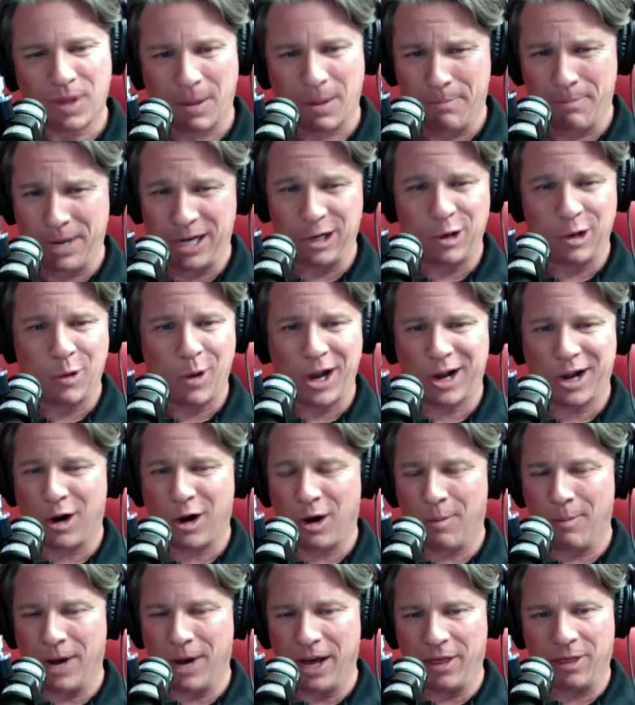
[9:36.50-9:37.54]
Been quick
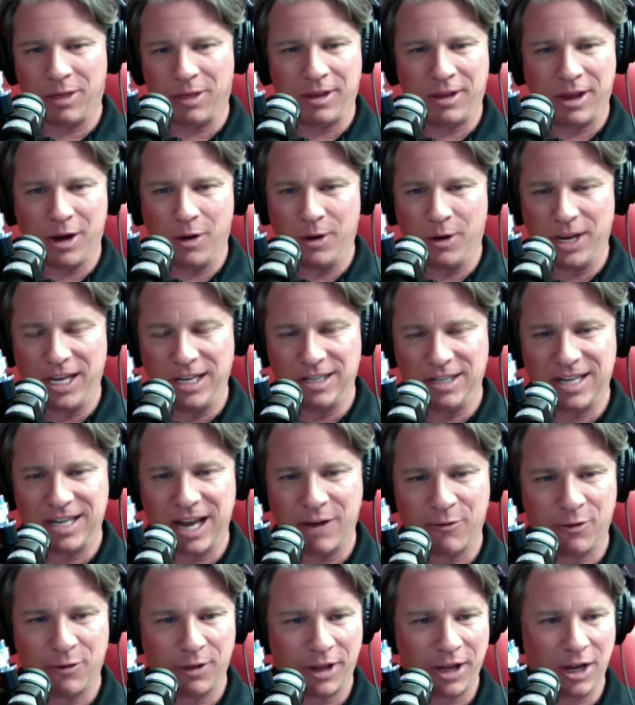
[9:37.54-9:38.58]
all month. He's
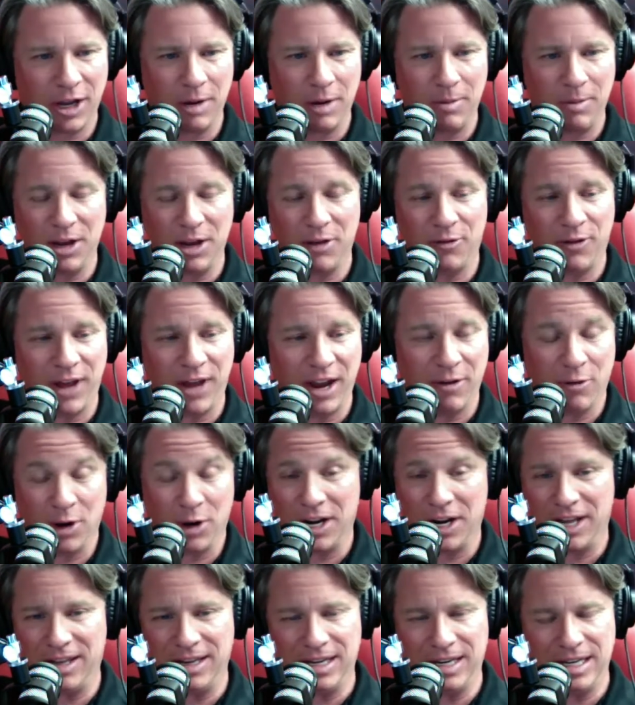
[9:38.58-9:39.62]
definitely going to be a
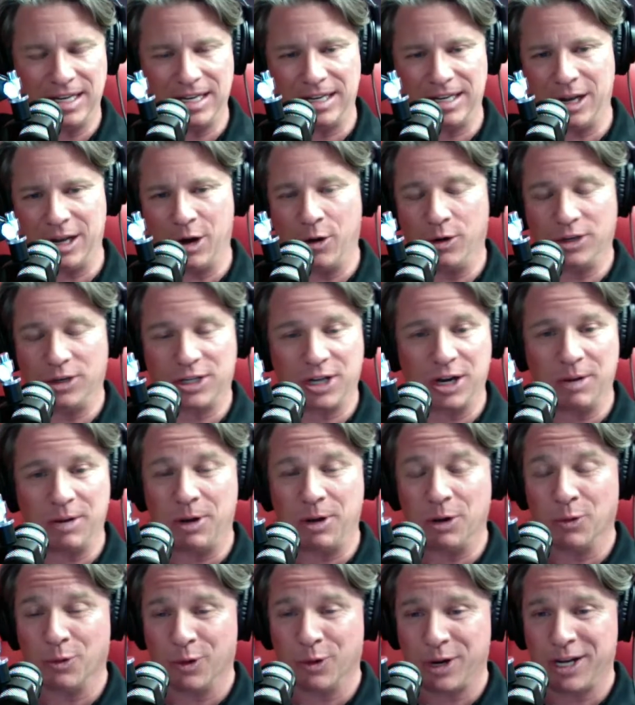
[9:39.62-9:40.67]
favorite, and it's going to
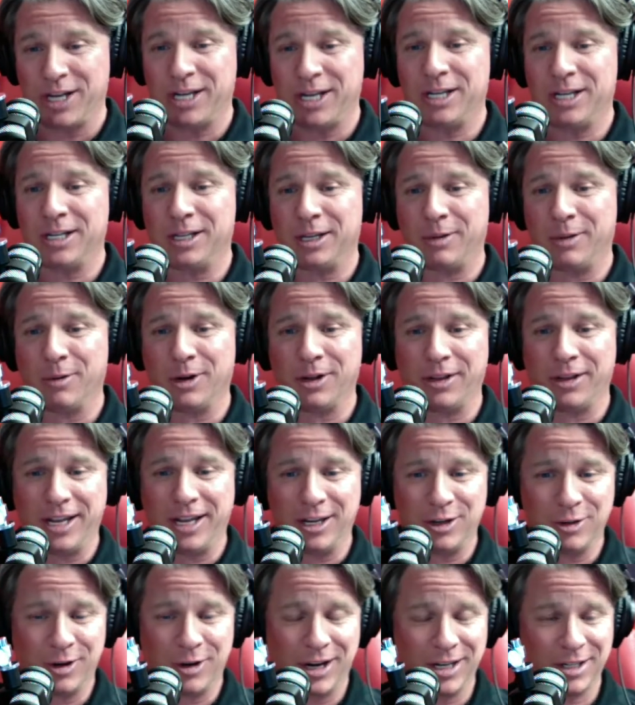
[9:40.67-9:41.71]
be really, really
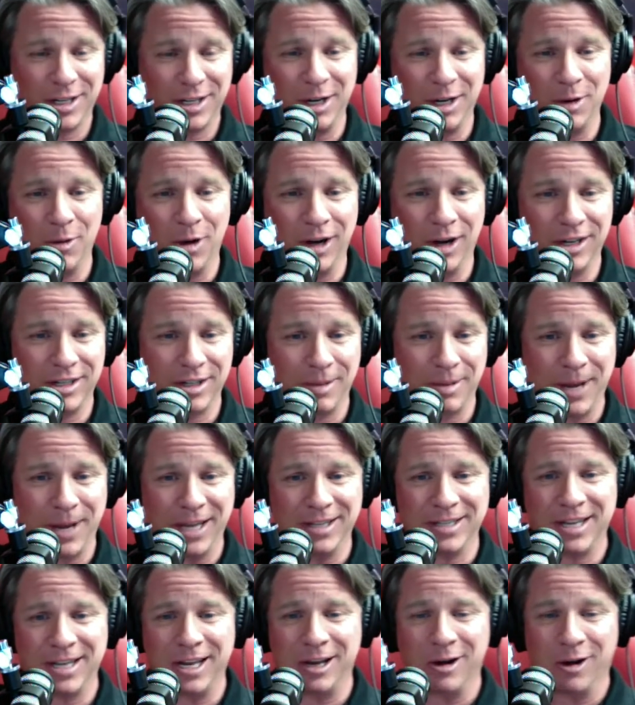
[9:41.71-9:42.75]
interesting to watch the
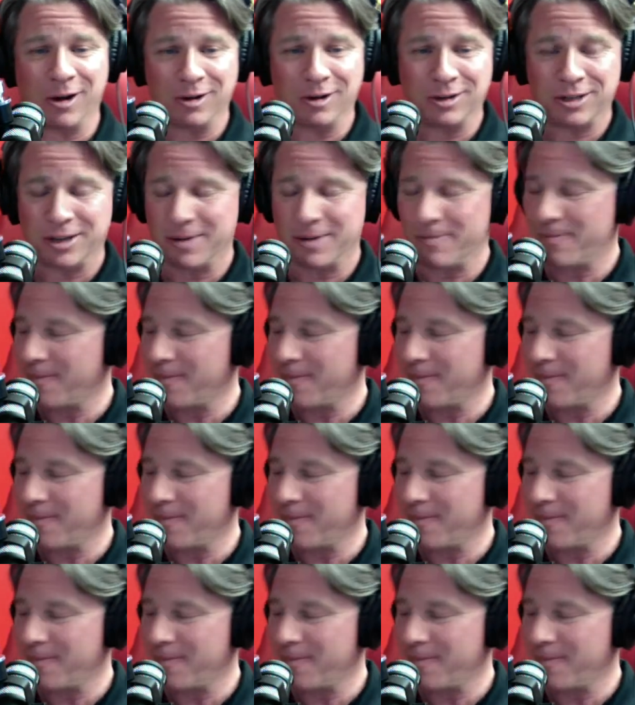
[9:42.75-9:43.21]
Penske cars.